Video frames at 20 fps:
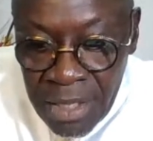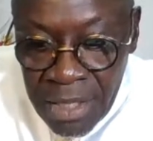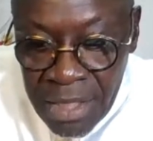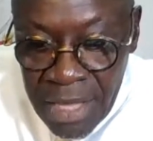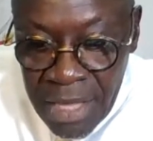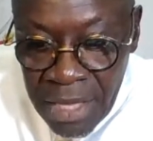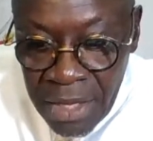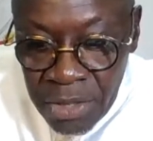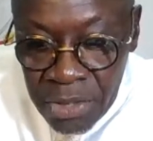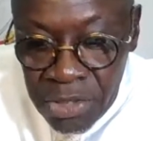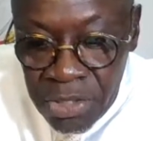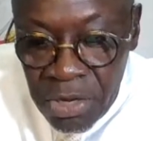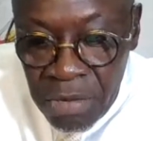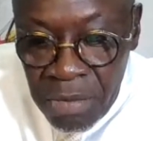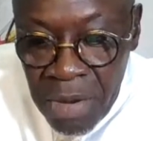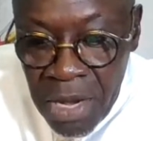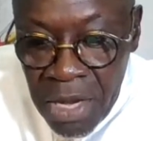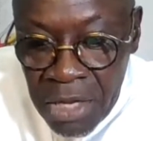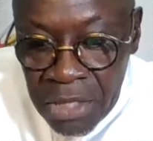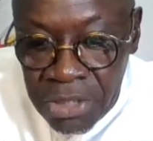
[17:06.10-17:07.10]
Thank you so
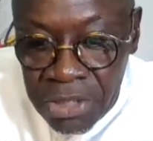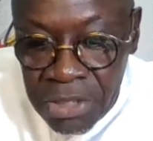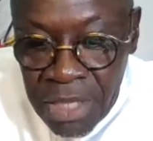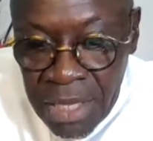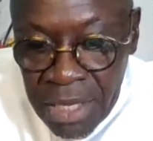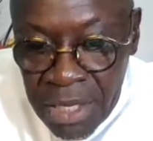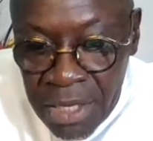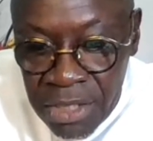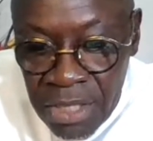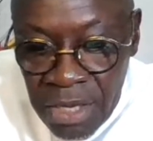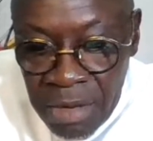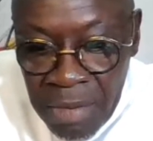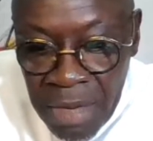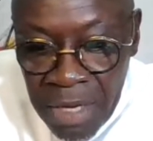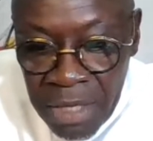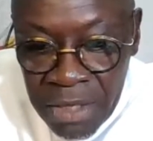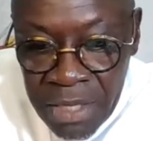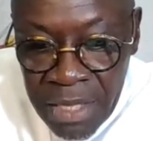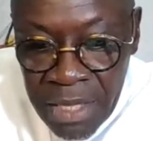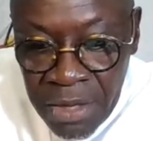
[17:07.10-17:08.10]
much. Thank you so
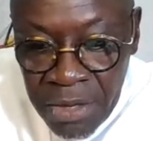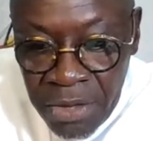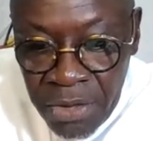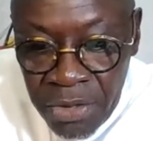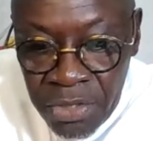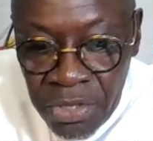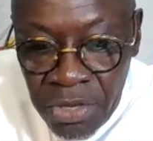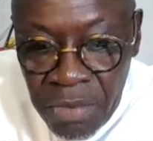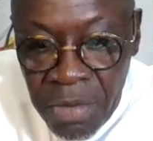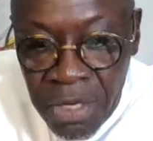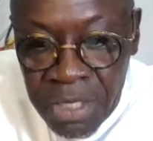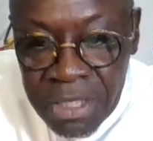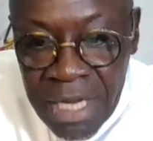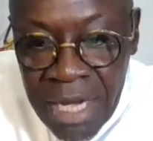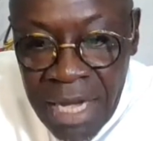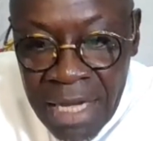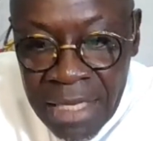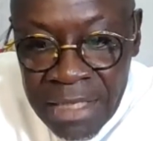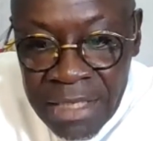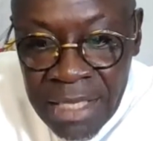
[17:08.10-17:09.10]
much. Thank you so much,
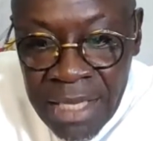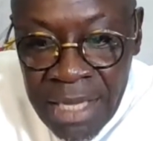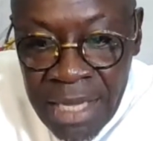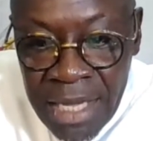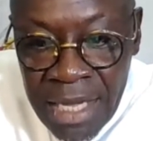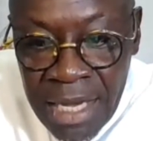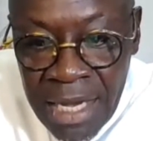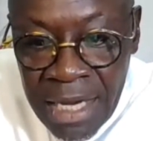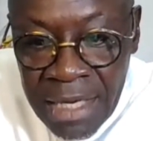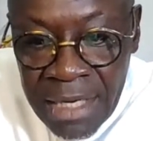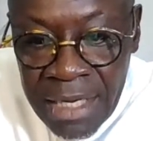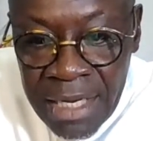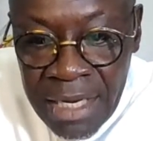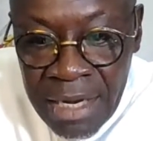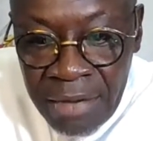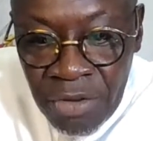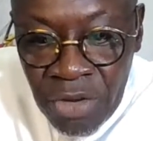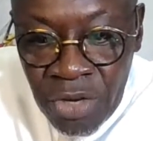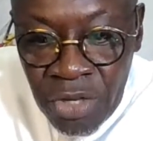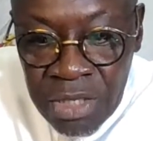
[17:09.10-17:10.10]
guys. And then
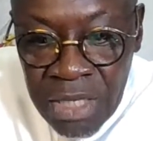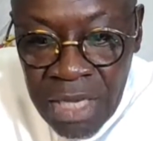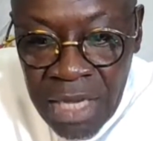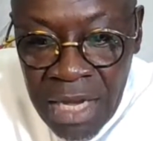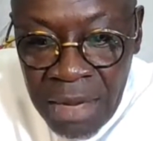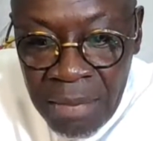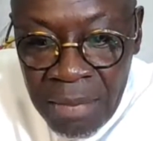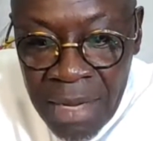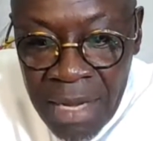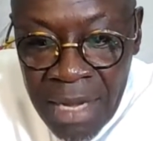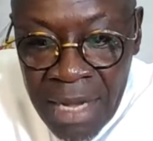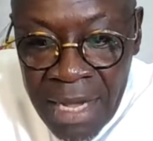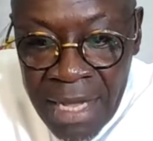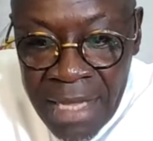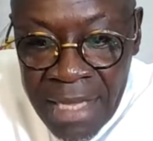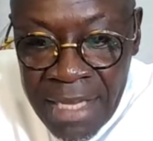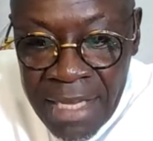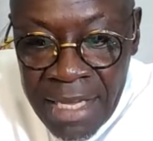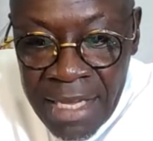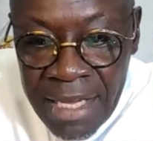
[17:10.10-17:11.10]
I've got
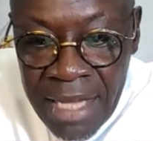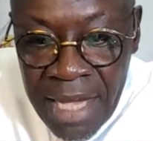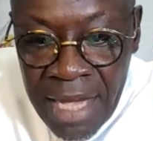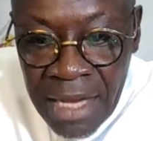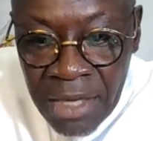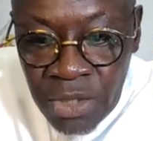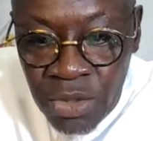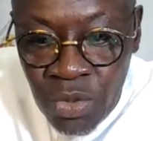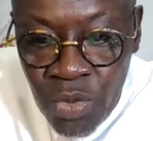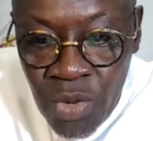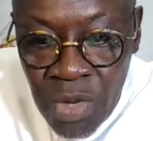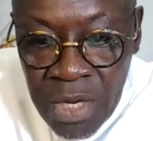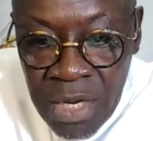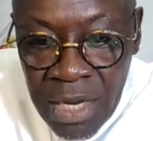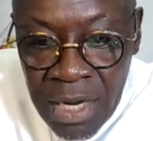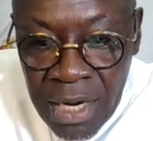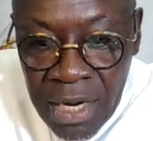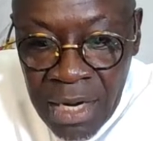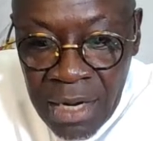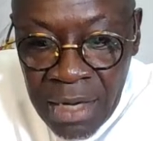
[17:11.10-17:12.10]
Aya
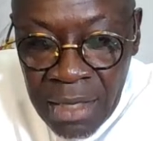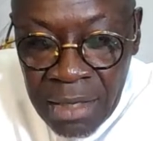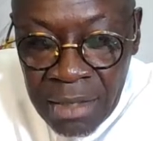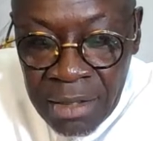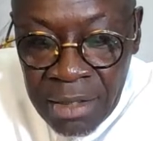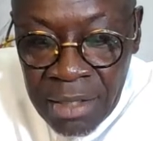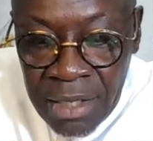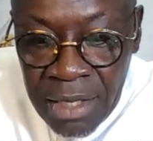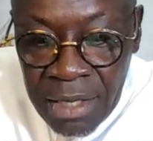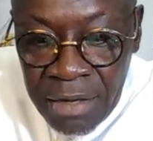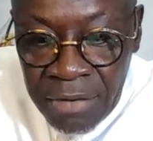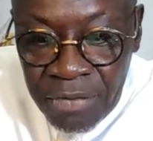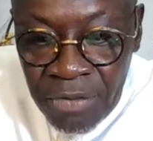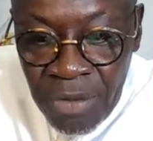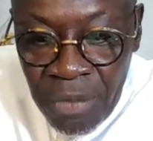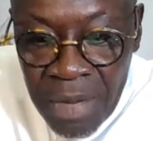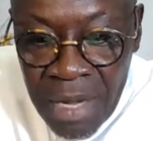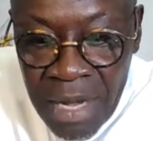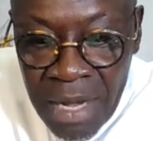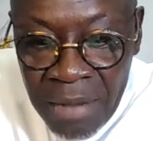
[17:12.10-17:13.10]
Tunkara
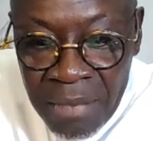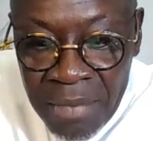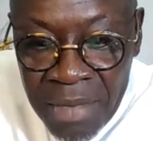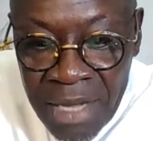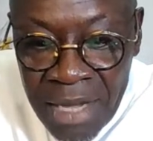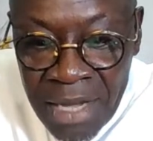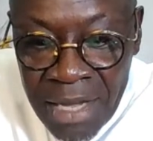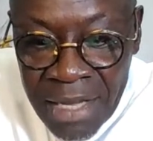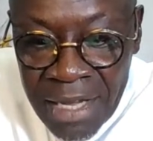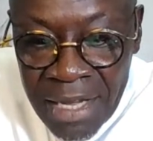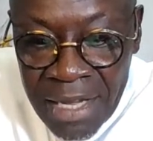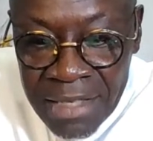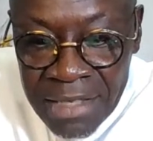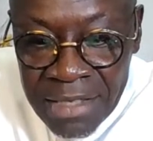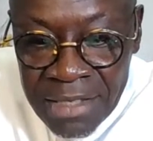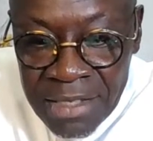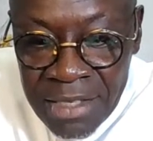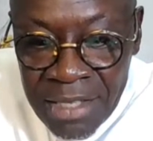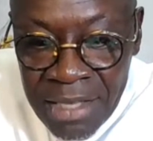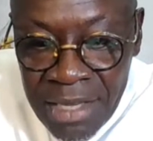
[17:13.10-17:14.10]
from Gambia, I
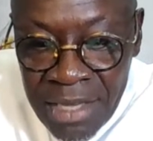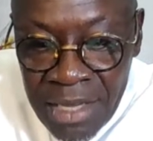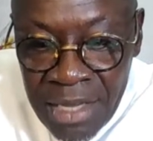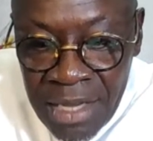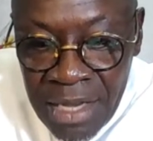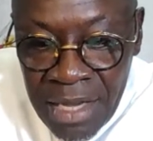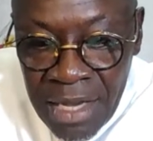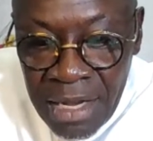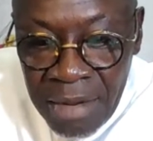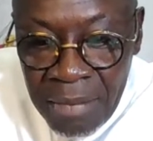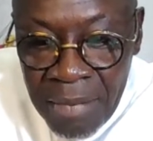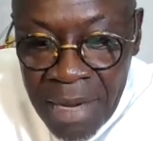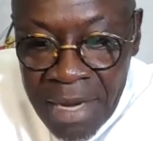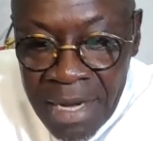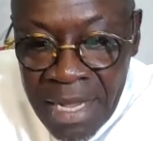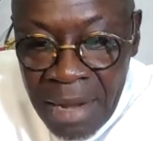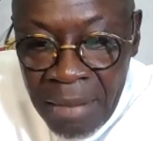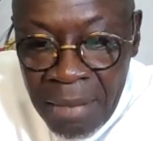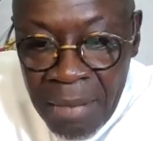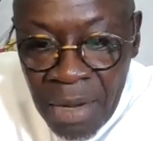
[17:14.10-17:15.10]
guess.
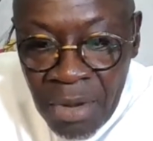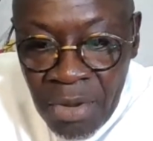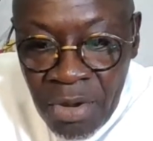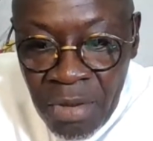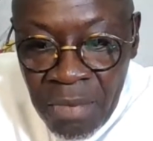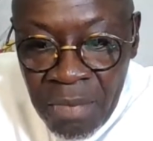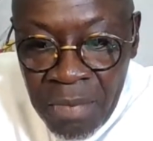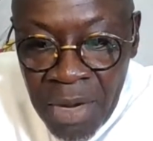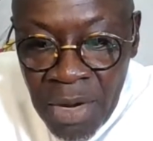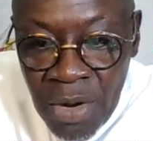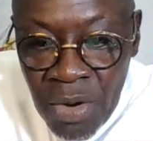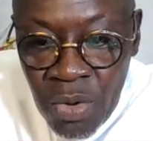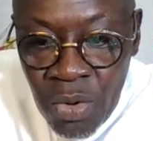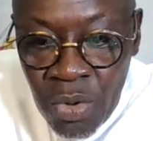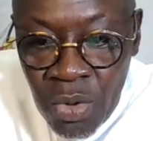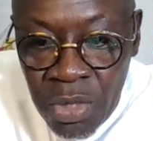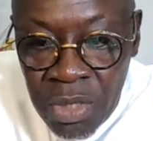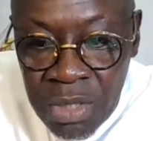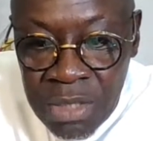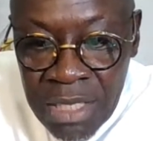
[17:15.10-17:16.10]
Maria Makombe
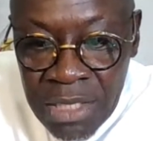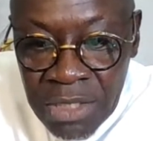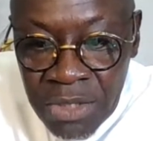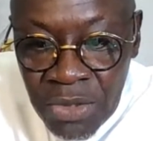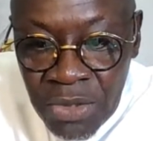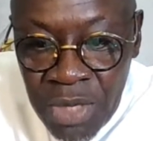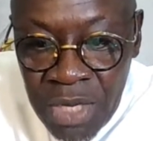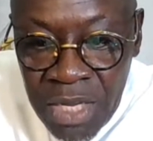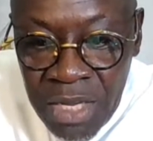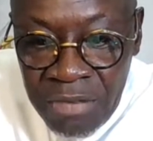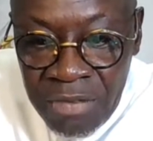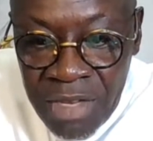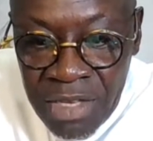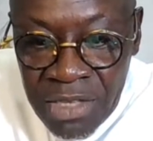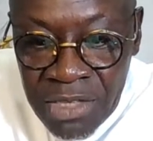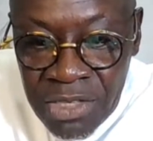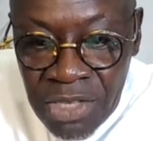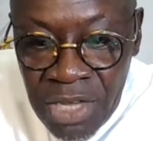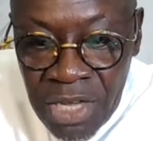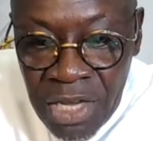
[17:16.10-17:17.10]
Luke says, good
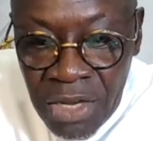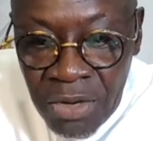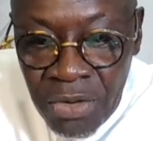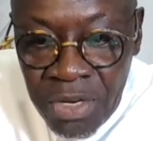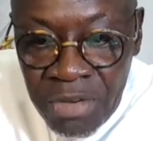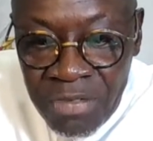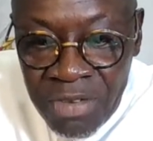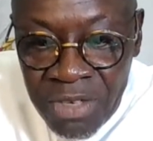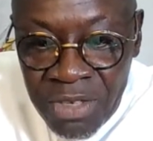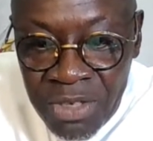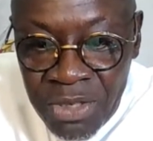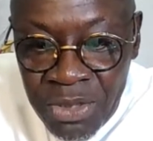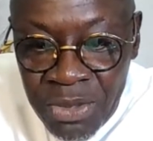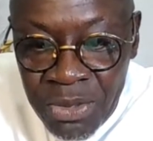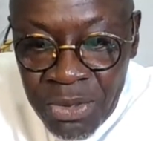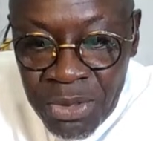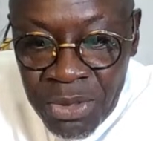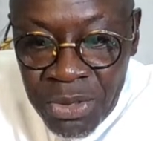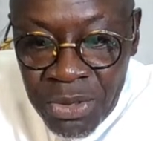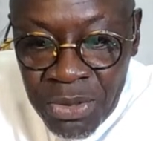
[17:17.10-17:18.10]
evening, sir. Good evening to
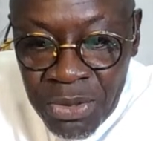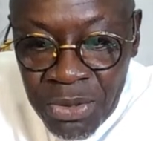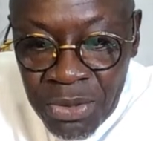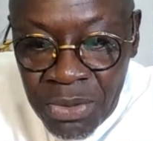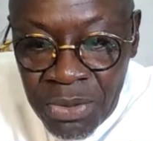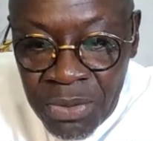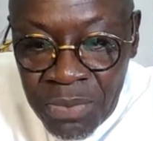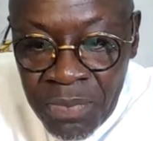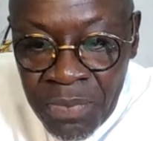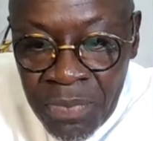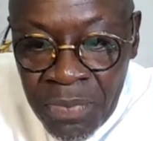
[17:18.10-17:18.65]
you too.